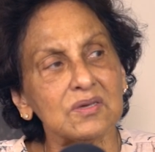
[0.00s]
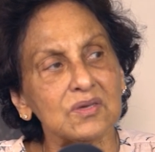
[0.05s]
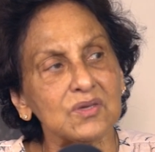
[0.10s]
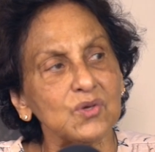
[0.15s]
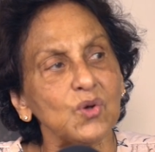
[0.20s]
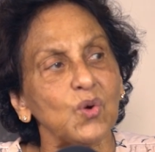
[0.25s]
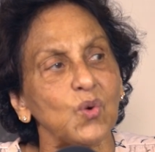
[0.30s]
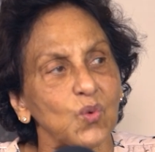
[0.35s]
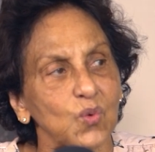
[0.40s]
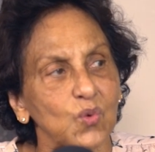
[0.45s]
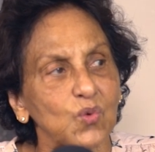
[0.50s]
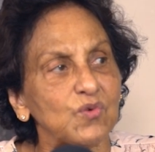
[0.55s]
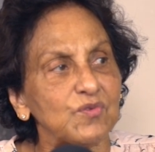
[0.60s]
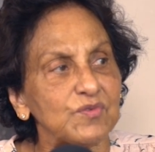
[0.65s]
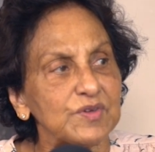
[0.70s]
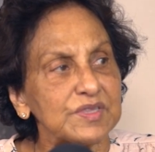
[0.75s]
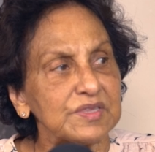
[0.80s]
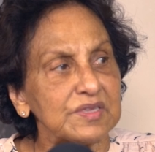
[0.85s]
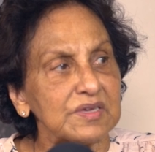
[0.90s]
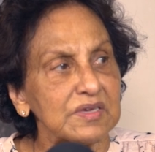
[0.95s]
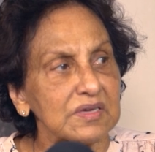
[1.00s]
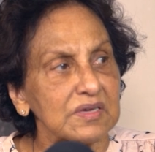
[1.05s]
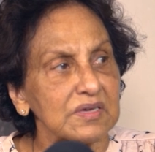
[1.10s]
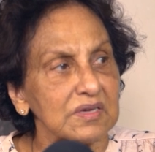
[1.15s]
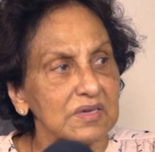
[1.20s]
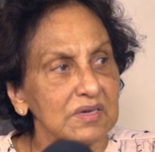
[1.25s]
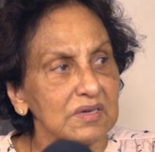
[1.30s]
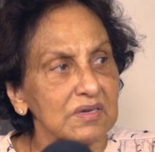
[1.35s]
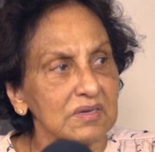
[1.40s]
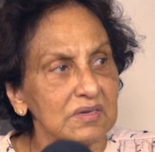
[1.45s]
you're
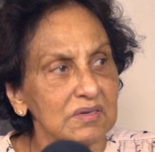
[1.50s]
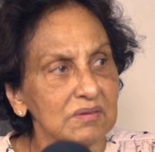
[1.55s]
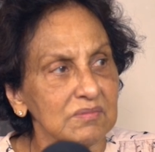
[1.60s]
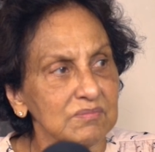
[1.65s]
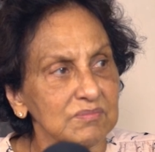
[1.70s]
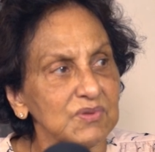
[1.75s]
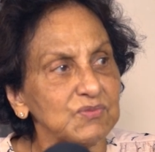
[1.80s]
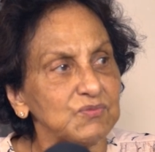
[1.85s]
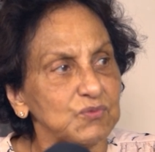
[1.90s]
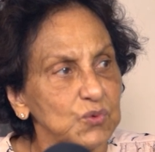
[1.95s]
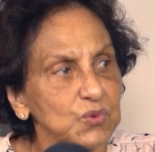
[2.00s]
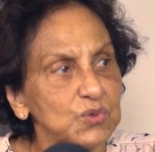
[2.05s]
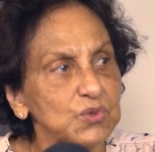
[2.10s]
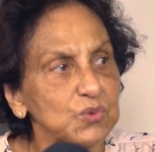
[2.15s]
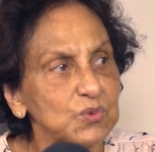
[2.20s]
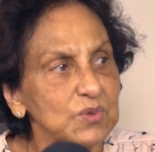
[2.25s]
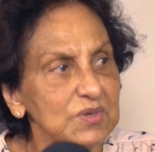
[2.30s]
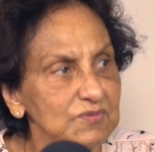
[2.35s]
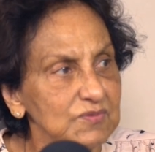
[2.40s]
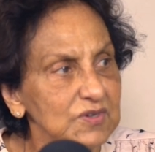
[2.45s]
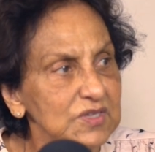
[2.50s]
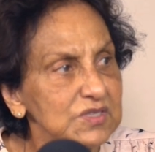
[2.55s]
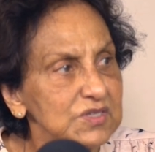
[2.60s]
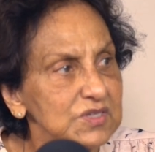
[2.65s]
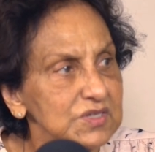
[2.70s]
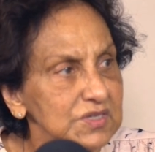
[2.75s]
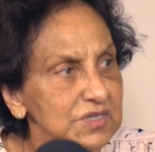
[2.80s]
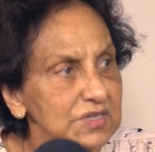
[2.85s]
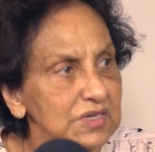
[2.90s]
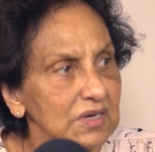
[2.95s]
overthinking before you even
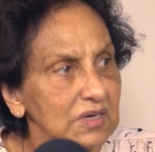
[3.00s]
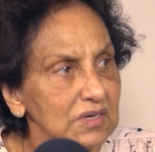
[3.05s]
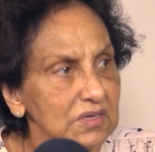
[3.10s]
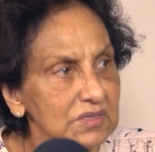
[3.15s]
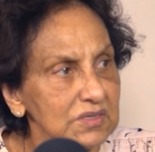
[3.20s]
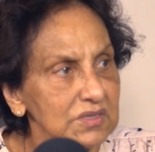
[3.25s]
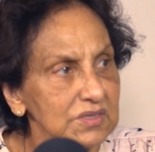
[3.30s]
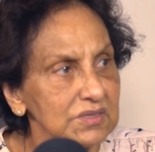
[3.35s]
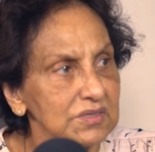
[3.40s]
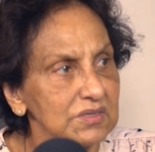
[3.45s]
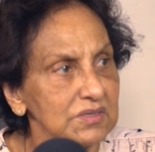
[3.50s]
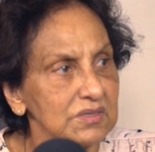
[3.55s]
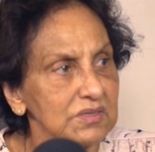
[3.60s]
start.